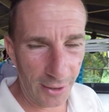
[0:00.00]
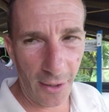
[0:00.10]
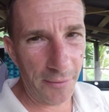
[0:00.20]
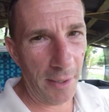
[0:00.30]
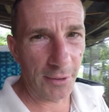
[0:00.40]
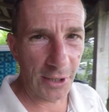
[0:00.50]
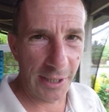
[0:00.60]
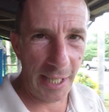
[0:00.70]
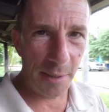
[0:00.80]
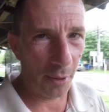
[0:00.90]
I've never
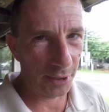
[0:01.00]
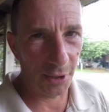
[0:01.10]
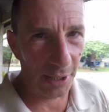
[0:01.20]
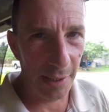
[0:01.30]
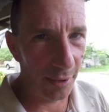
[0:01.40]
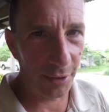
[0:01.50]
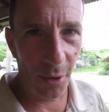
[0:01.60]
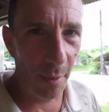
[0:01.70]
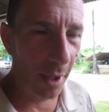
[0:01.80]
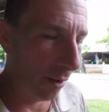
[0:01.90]
seen anybody so devious in
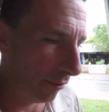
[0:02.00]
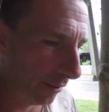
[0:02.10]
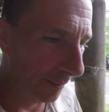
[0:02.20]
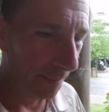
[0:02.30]
all my life.